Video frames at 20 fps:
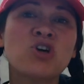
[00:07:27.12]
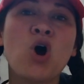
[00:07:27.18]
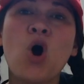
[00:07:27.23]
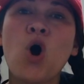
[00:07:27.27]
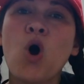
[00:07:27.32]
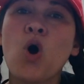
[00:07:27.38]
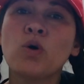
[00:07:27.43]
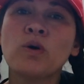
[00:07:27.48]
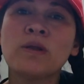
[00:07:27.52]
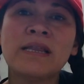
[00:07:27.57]

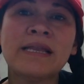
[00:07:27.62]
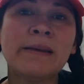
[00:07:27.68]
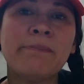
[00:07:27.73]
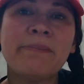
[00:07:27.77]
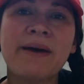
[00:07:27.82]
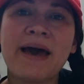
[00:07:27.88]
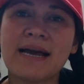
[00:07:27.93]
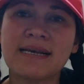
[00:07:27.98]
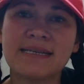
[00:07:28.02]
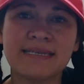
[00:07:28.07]
totally
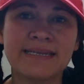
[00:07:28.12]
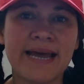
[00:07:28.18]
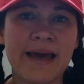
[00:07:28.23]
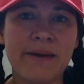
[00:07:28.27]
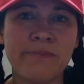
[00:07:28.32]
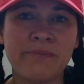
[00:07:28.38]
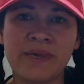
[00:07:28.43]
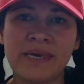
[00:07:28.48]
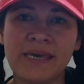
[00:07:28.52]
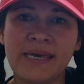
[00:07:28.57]

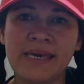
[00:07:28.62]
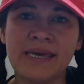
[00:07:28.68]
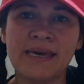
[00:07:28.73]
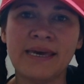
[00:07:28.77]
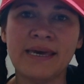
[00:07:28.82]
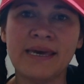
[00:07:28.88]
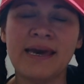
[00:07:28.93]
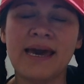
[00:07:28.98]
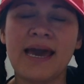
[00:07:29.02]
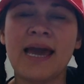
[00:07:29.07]
backstabbed me,
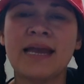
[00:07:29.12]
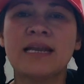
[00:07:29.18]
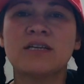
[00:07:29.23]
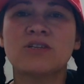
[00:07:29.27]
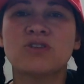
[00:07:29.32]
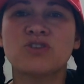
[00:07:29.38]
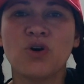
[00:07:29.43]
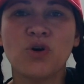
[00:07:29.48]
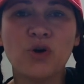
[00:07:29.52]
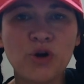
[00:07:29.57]
and
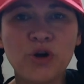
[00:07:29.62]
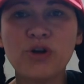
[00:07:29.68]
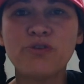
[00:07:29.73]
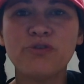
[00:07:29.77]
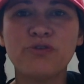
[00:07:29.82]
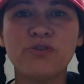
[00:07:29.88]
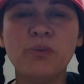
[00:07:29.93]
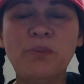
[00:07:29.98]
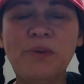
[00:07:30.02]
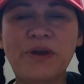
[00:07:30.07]
it's so
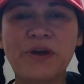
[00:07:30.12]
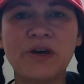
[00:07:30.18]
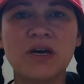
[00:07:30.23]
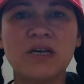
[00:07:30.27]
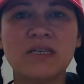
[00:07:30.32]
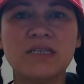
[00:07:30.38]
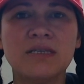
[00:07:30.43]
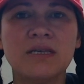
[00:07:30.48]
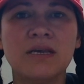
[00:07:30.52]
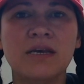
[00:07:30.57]
hurtful
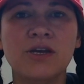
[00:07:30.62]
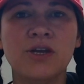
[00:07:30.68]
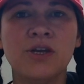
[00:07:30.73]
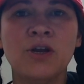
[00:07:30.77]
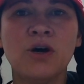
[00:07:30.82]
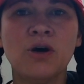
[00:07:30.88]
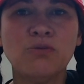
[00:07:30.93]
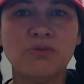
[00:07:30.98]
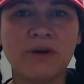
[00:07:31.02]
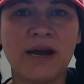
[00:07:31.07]
because, you
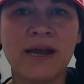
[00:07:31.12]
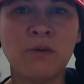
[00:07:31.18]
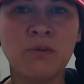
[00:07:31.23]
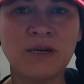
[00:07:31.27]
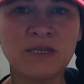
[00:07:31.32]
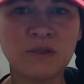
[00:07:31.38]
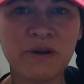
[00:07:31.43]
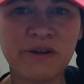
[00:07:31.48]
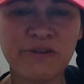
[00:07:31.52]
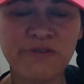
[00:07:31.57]
know, Ryan
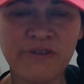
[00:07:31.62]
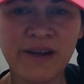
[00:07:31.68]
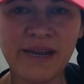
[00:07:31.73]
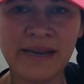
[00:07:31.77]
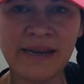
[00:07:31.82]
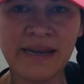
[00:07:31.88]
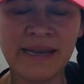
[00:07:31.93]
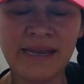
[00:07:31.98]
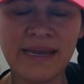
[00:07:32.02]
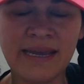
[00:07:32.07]
was my
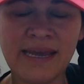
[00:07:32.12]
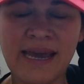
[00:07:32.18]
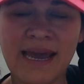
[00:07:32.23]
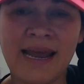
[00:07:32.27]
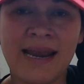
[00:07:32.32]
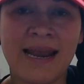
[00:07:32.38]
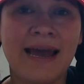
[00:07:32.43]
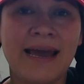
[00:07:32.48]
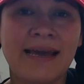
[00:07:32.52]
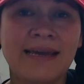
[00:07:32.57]
friend
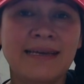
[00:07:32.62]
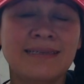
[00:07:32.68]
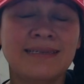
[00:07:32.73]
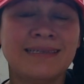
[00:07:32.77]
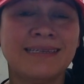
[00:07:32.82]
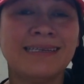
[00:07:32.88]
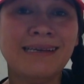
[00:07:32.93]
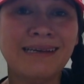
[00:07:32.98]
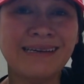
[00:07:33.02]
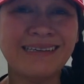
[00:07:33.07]
and I
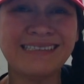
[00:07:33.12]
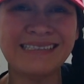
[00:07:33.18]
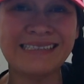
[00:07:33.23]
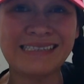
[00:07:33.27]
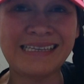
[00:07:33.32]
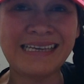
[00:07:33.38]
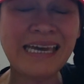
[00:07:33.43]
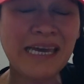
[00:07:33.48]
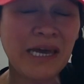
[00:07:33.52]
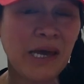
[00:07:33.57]
still
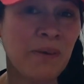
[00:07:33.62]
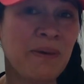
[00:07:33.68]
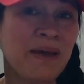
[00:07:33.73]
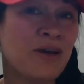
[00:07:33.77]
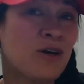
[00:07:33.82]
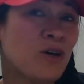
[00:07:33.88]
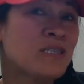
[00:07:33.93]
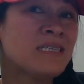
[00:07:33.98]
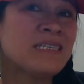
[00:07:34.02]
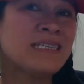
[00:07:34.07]
see him
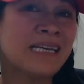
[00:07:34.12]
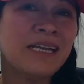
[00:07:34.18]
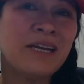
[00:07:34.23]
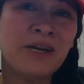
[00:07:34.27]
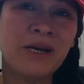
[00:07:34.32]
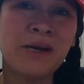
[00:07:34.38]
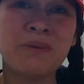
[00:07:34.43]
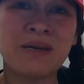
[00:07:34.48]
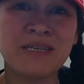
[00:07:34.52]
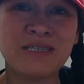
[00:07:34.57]
and consider
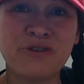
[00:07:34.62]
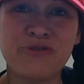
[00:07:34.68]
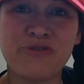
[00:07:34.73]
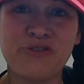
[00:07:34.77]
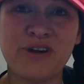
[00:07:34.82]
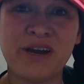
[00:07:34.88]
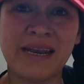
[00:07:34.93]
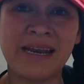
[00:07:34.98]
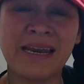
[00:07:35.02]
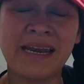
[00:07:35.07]
him as a
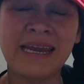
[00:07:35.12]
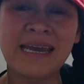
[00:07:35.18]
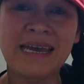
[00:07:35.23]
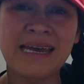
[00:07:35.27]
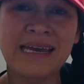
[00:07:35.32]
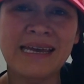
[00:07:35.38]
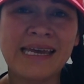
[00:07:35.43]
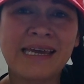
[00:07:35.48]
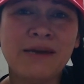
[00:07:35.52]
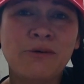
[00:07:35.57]
friend.
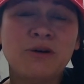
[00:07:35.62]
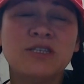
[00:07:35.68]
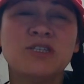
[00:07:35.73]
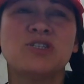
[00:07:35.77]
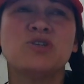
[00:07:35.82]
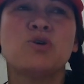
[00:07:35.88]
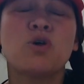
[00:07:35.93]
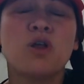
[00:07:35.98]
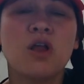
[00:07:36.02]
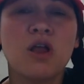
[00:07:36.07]
He was
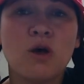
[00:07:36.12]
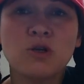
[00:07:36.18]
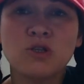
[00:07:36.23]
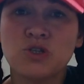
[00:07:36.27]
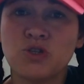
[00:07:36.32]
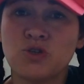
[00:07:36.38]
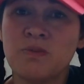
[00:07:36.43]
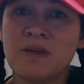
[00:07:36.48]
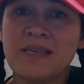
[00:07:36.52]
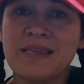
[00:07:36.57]
so
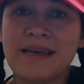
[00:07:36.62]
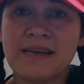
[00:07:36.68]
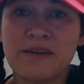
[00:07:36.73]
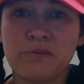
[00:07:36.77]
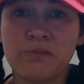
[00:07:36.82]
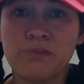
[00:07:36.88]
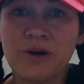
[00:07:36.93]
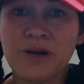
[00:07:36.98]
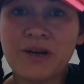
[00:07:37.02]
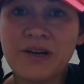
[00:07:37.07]
close to me, like a
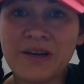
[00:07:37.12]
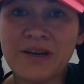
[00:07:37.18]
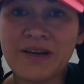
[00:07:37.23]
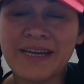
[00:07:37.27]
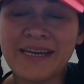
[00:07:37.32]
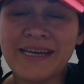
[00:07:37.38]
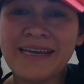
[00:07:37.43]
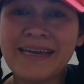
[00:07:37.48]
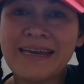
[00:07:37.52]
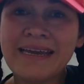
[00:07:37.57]
brother.
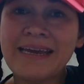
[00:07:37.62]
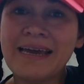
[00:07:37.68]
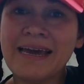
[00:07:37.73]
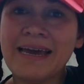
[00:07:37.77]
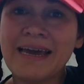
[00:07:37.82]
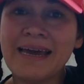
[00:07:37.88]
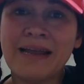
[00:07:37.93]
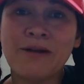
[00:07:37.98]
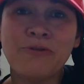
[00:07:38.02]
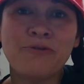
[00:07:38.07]
He
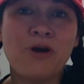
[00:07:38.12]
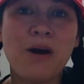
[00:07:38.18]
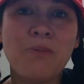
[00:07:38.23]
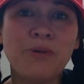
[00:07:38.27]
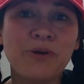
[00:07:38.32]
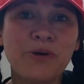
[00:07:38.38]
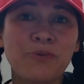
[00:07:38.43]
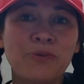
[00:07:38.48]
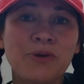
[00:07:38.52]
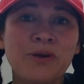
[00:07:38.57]
and
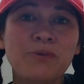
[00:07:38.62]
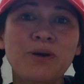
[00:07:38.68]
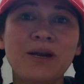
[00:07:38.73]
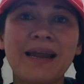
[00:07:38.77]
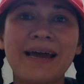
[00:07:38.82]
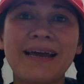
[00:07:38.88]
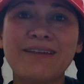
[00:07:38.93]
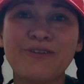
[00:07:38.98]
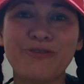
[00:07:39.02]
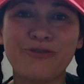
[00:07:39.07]
Robert, we were
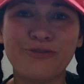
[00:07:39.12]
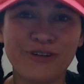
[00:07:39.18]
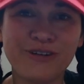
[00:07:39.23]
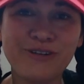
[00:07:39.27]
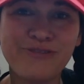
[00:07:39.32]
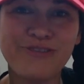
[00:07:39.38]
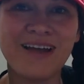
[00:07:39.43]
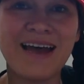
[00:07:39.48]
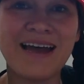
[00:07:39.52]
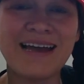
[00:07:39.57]
like the free
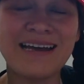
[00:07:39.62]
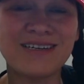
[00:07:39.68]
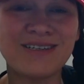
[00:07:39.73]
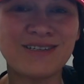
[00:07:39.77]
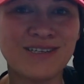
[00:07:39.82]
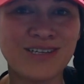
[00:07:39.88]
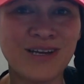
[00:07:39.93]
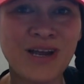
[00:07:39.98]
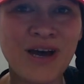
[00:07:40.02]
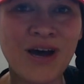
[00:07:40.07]

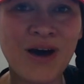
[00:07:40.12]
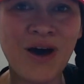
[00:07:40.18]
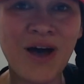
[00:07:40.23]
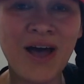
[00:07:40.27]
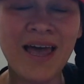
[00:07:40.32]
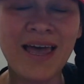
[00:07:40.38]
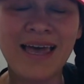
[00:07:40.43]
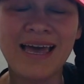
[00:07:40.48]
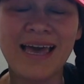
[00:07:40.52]
flyers, you know.